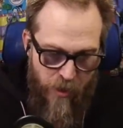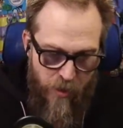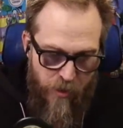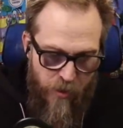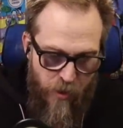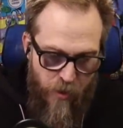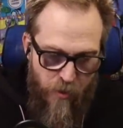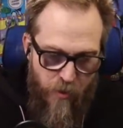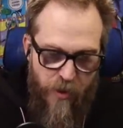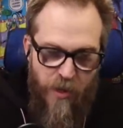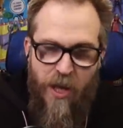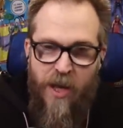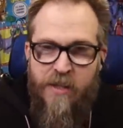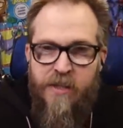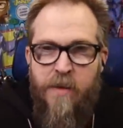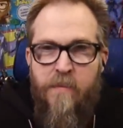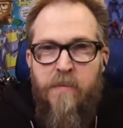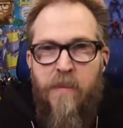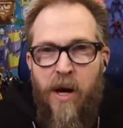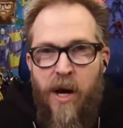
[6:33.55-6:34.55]
So
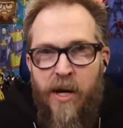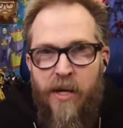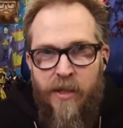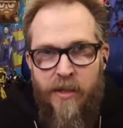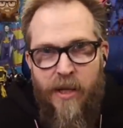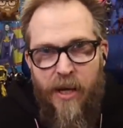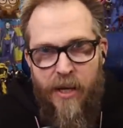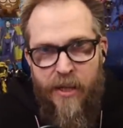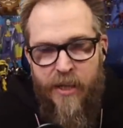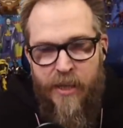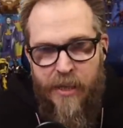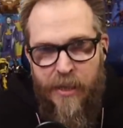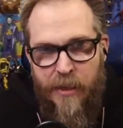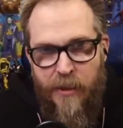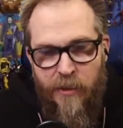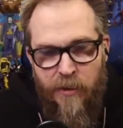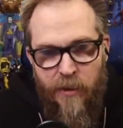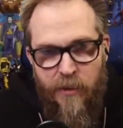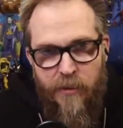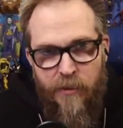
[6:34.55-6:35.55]
lots of monologuing